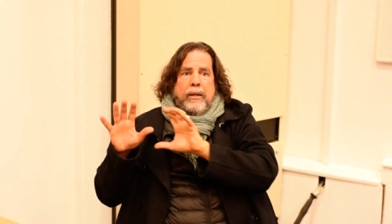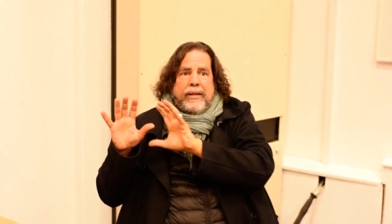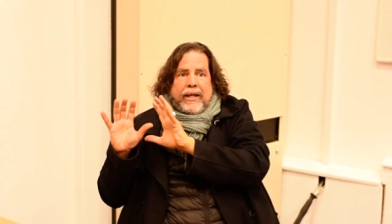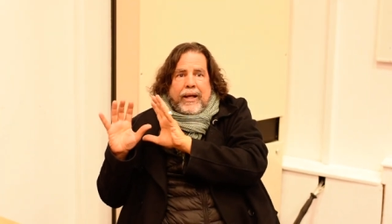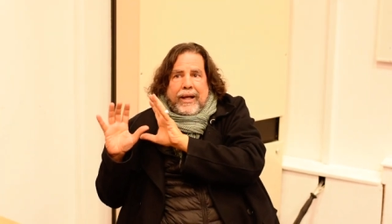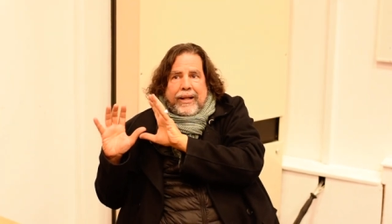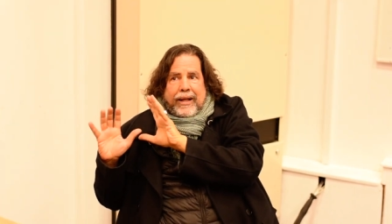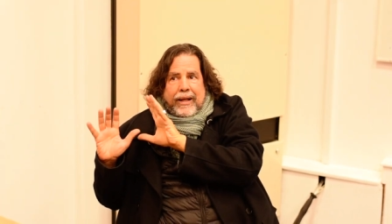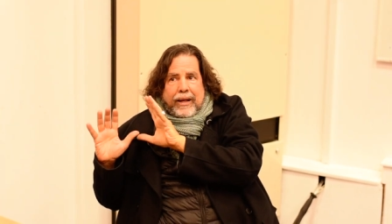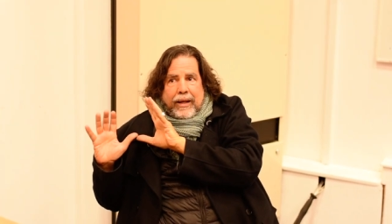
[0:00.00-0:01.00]
the
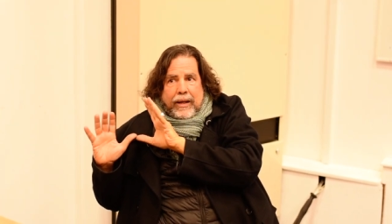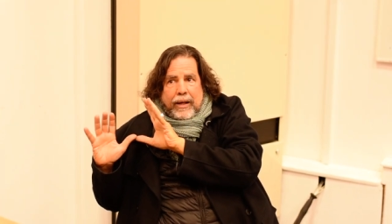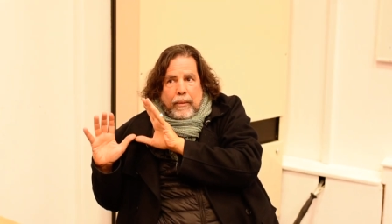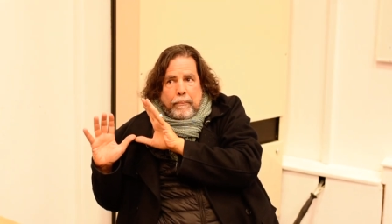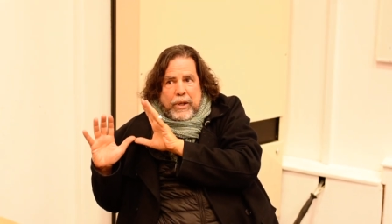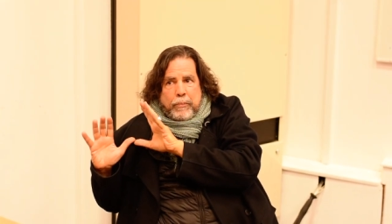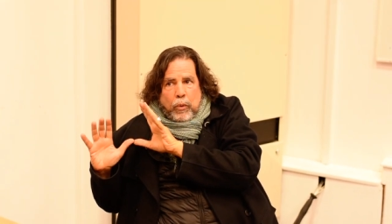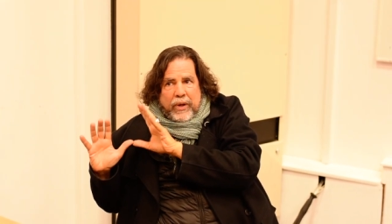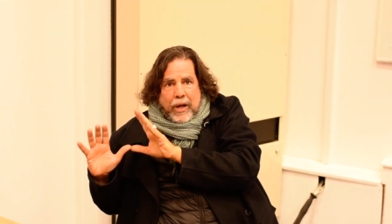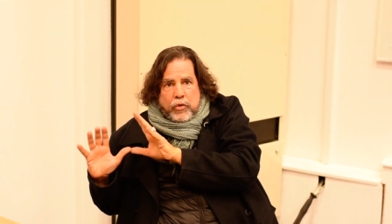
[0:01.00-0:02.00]
people
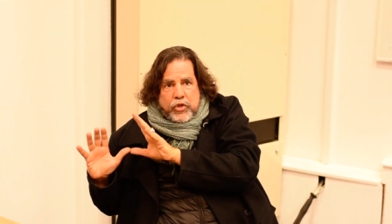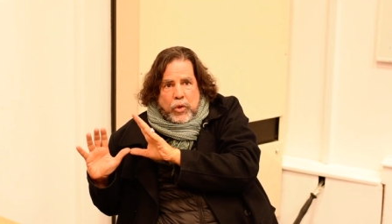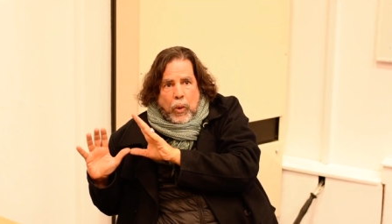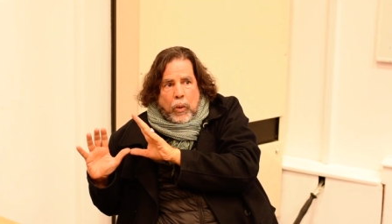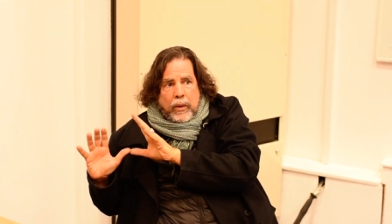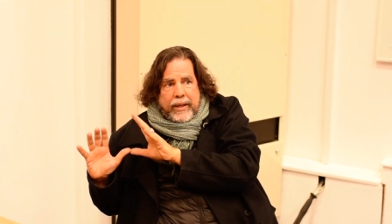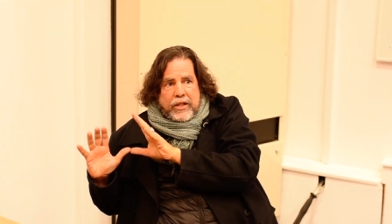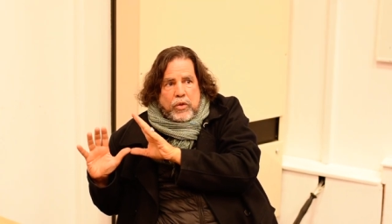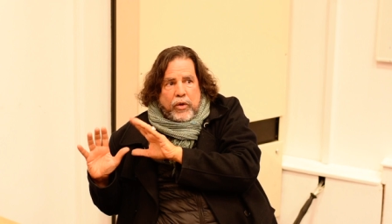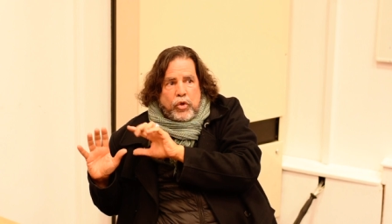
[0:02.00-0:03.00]
without soul
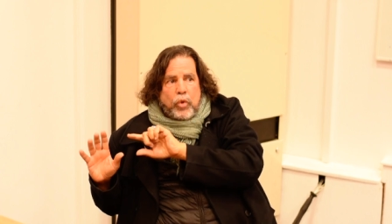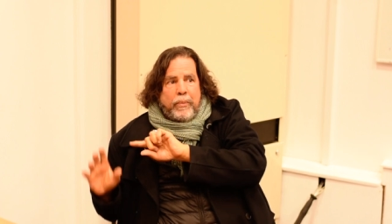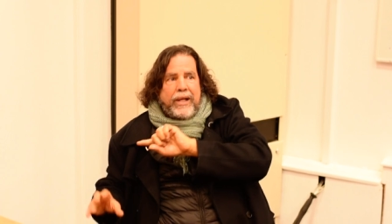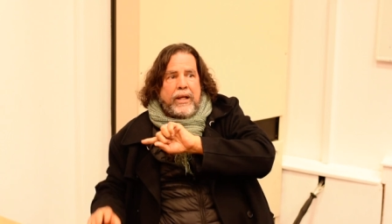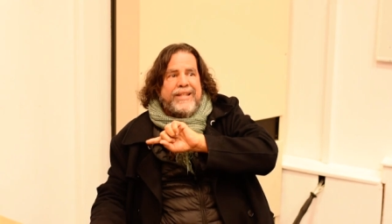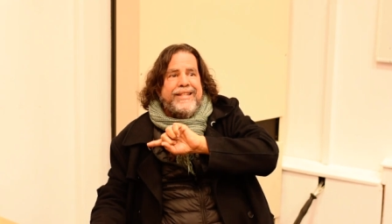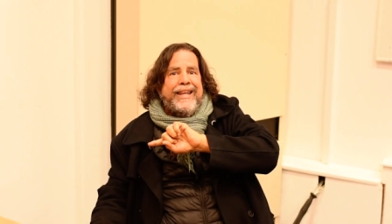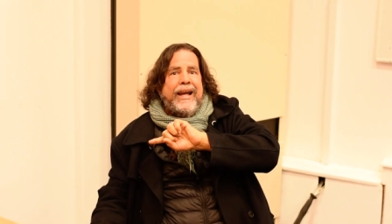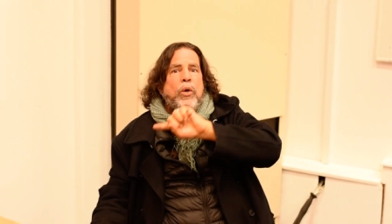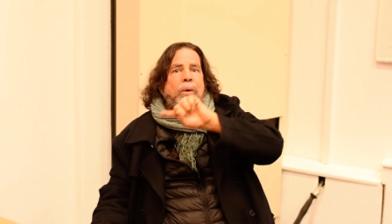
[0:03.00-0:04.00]
is going to be
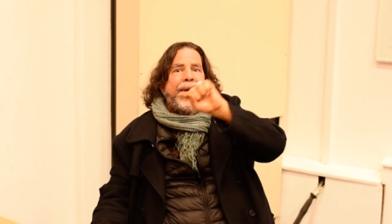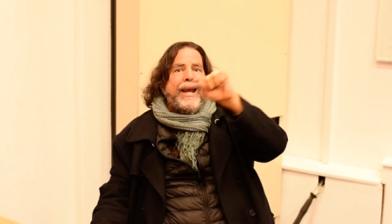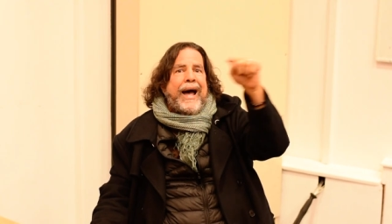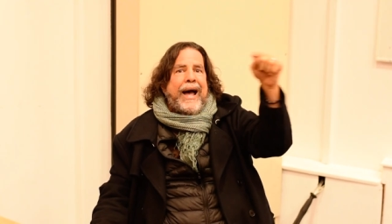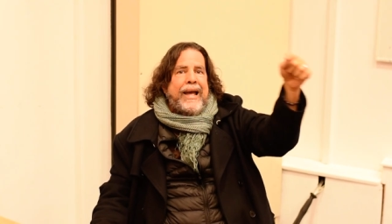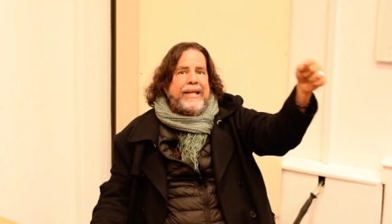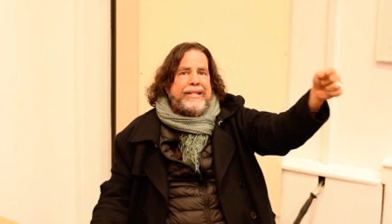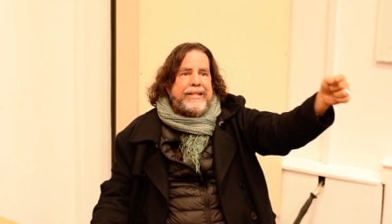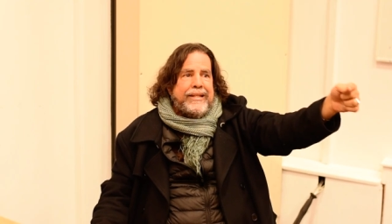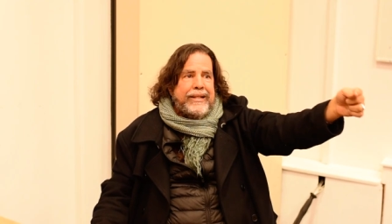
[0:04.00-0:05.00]

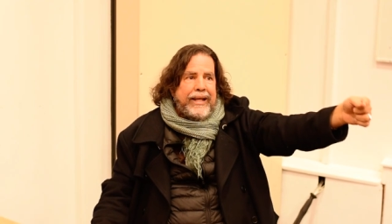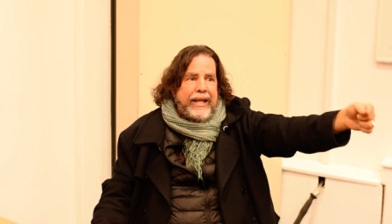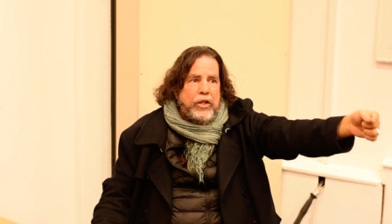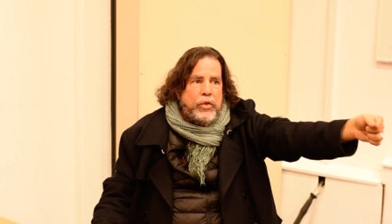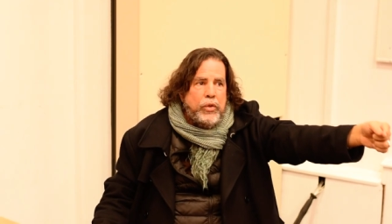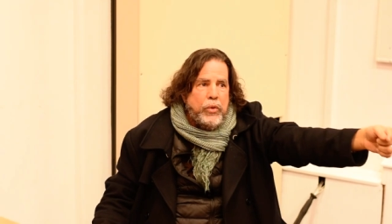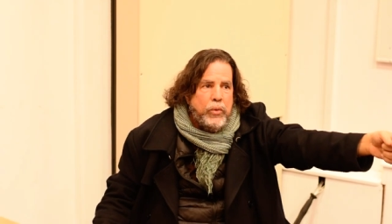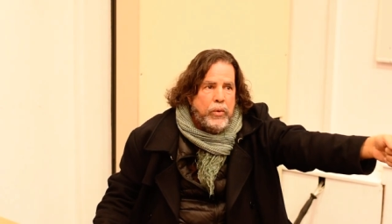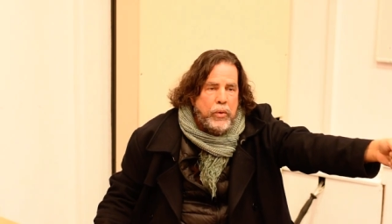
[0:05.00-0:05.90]
secularized into